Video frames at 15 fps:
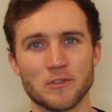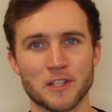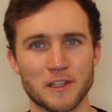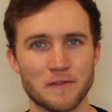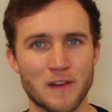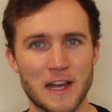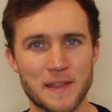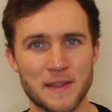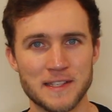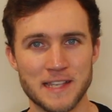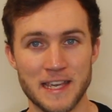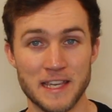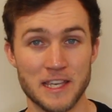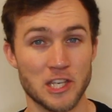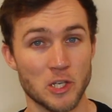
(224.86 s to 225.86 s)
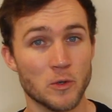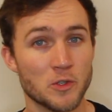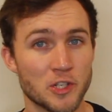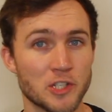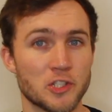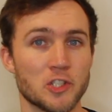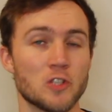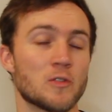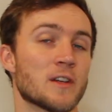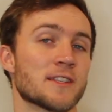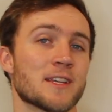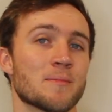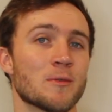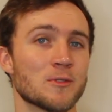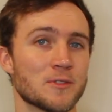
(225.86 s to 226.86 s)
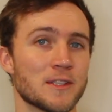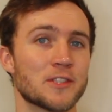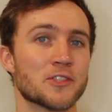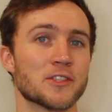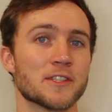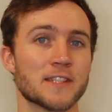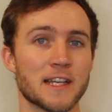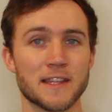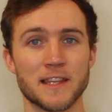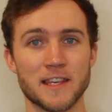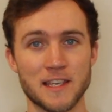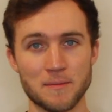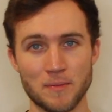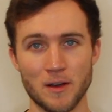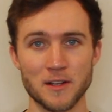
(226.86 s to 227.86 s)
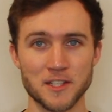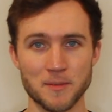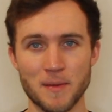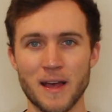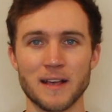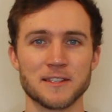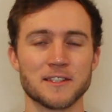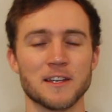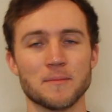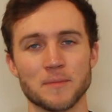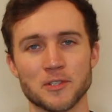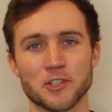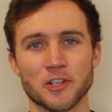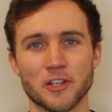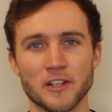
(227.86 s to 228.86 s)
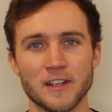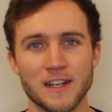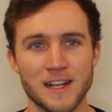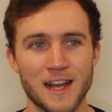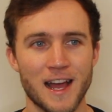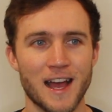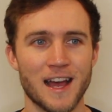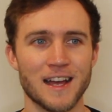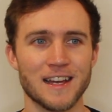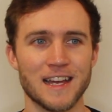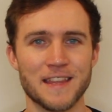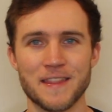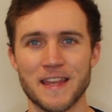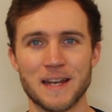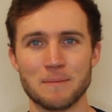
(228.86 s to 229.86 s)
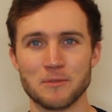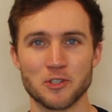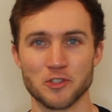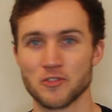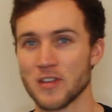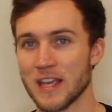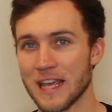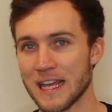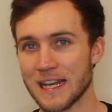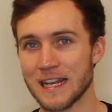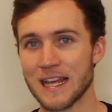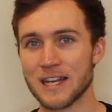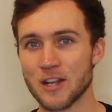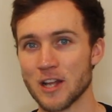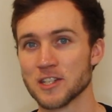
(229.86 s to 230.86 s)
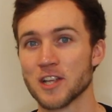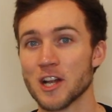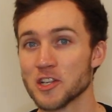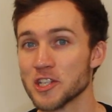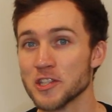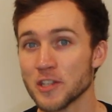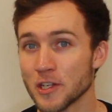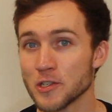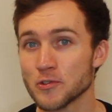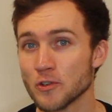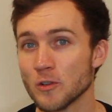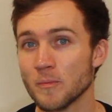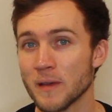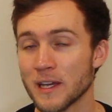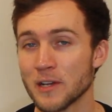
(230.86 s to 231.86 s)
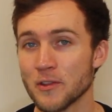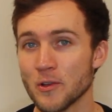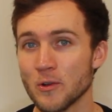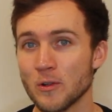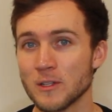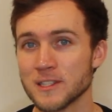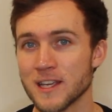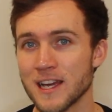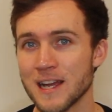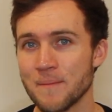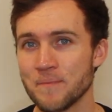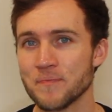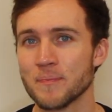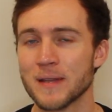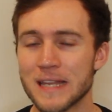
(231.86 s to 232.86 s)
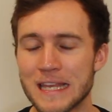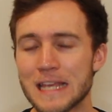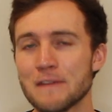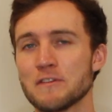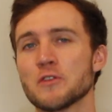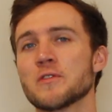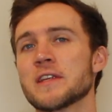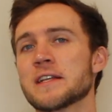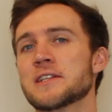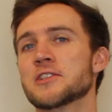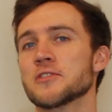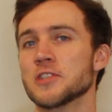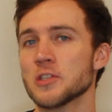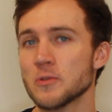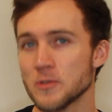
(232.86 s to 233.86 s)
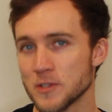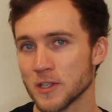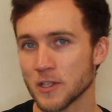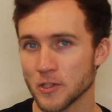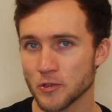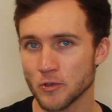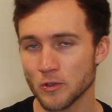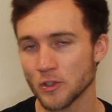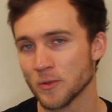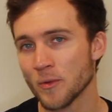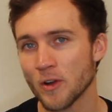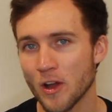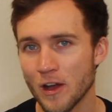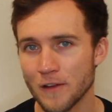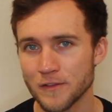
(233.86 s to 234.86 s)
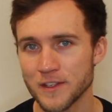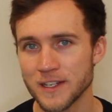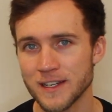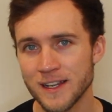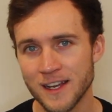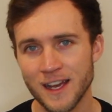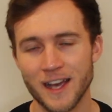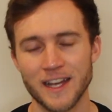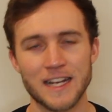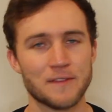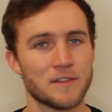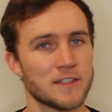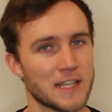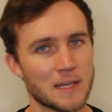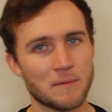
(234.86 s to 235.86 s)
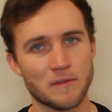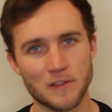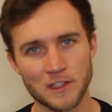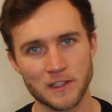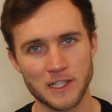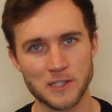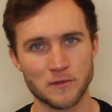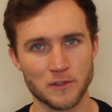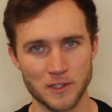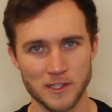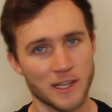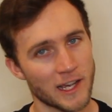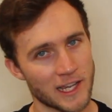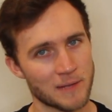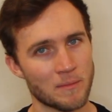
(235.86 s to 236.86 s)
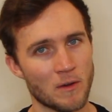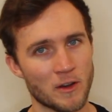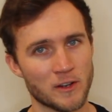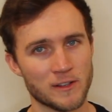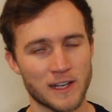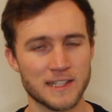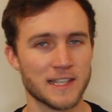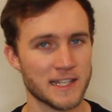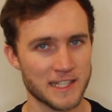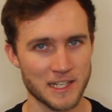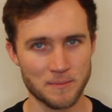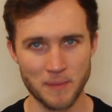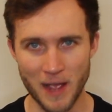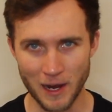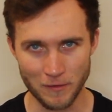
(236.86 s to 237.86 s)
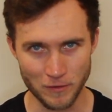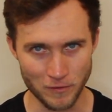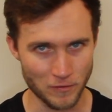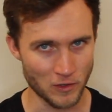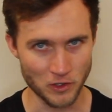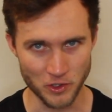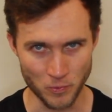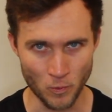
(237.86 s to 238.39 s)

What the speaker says: really find this a huge issue because I mostly just set the HeatPod to max temperature and then I'm just in it and not touching the control panel the whole time. But if you needed to use the controller more often, I'd have the same feelings for the second model as I did back for version